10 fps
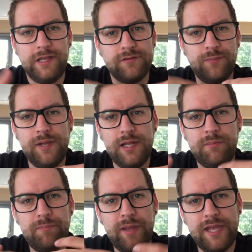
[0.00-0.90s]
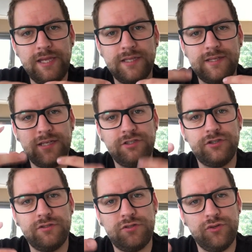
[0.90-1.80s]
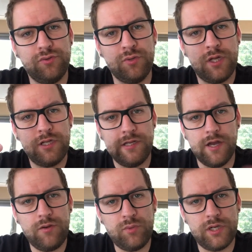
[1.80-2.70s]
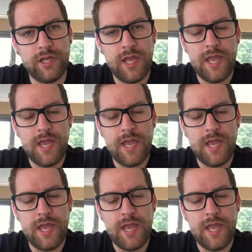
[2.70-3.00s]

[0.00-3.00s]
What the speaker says: is really paying attention to the other one.